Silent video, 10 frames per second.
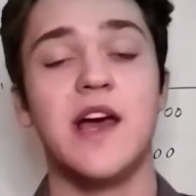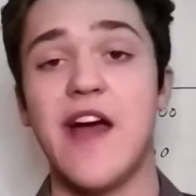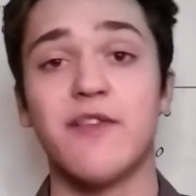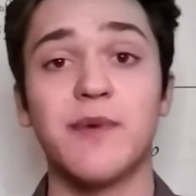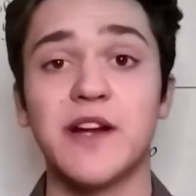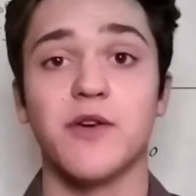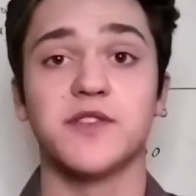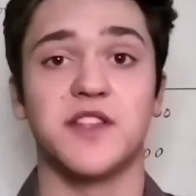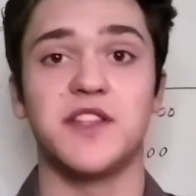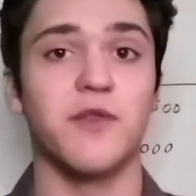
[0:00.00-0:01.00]
Everybody knows
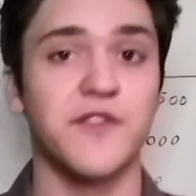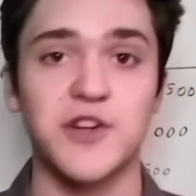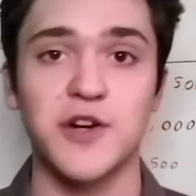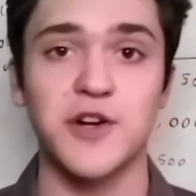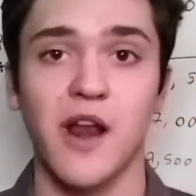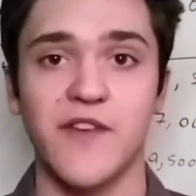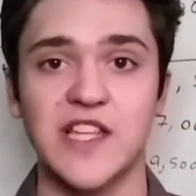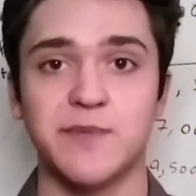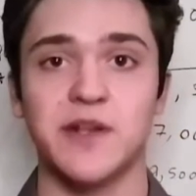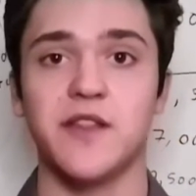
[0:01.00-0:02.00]
that the return on
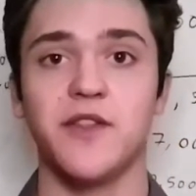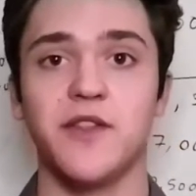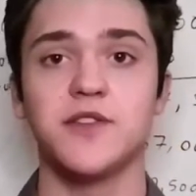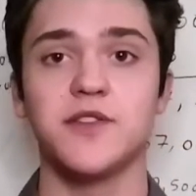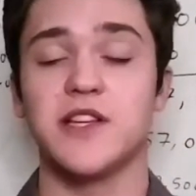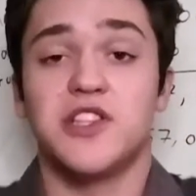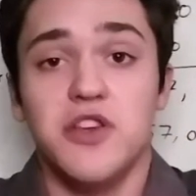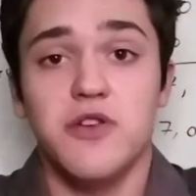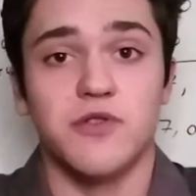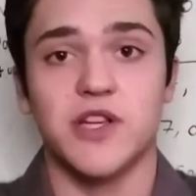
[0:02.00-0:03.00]
investment in those is
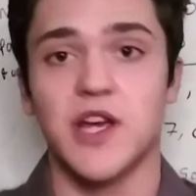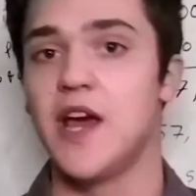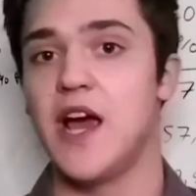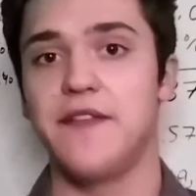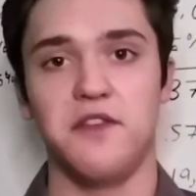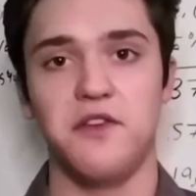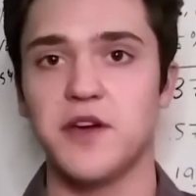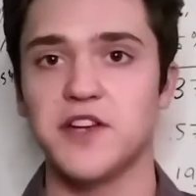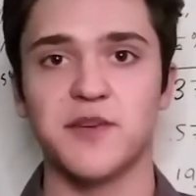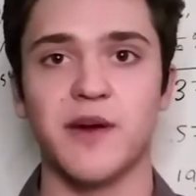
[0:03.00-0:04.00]
huge and that you can
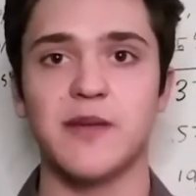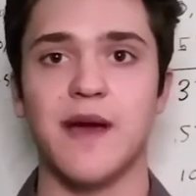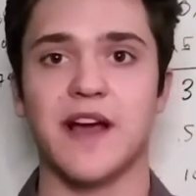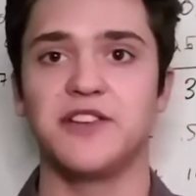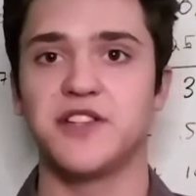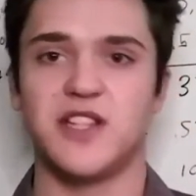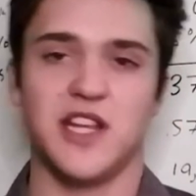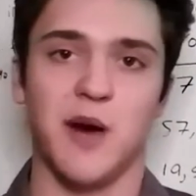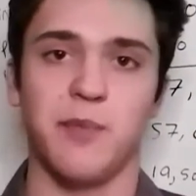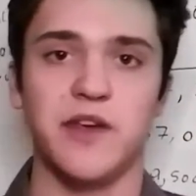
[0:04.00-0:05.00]
get your money back in just a
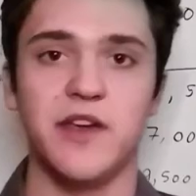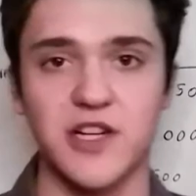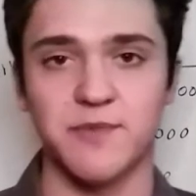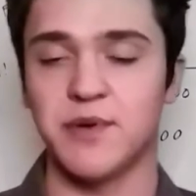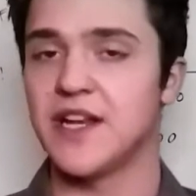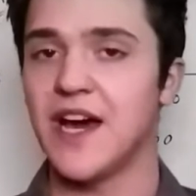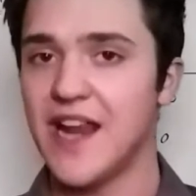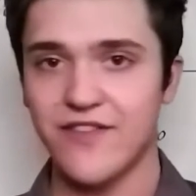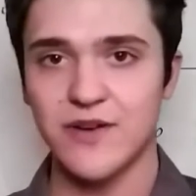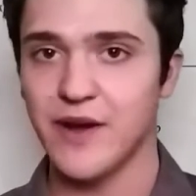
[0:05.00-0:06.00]
couple of years. But not
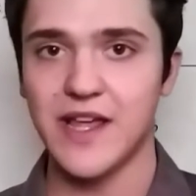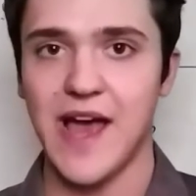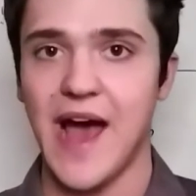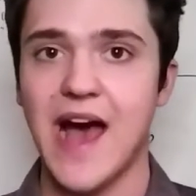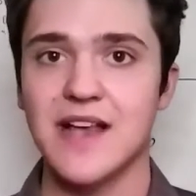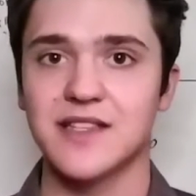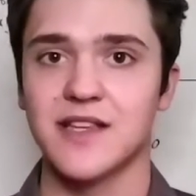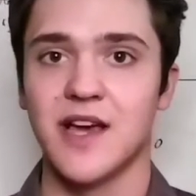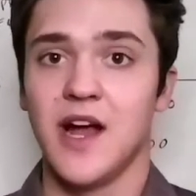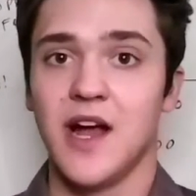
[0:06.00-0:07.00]
everybody has
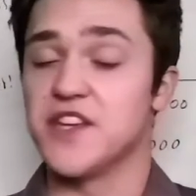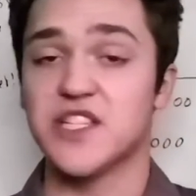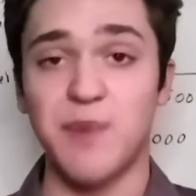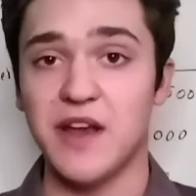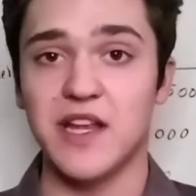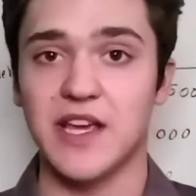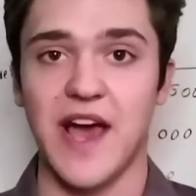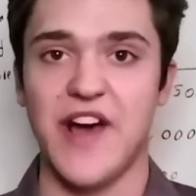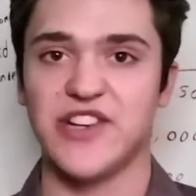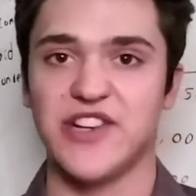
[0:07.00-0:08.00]
the spending
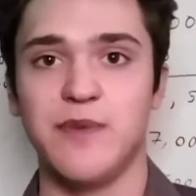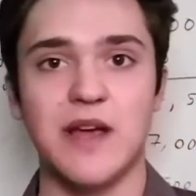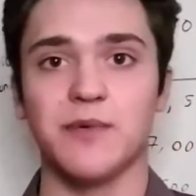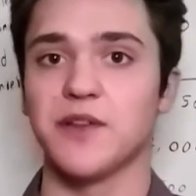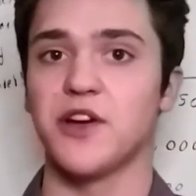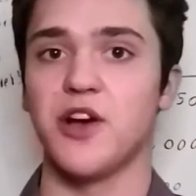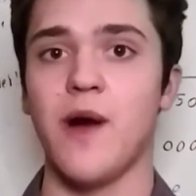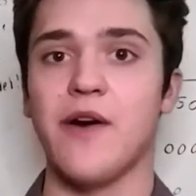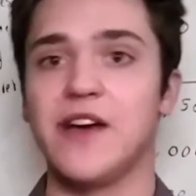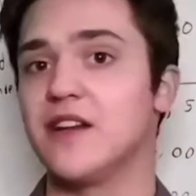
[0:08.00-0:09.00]
cash to be able to go
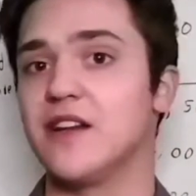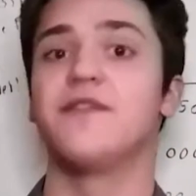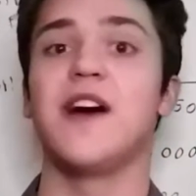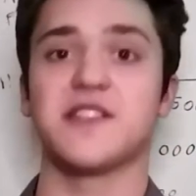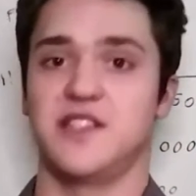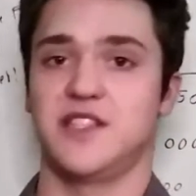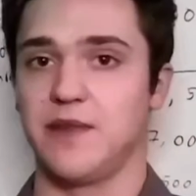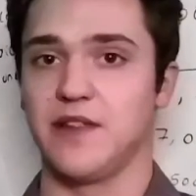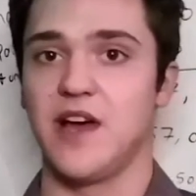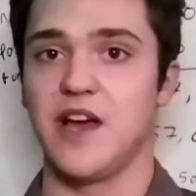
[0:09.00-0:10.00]
out and invest in
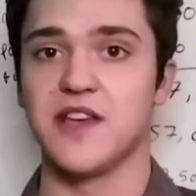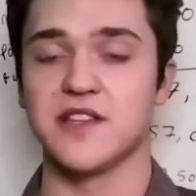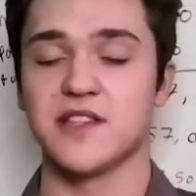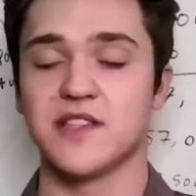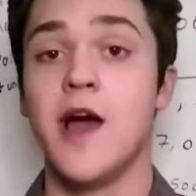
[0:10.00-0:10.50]
something like this.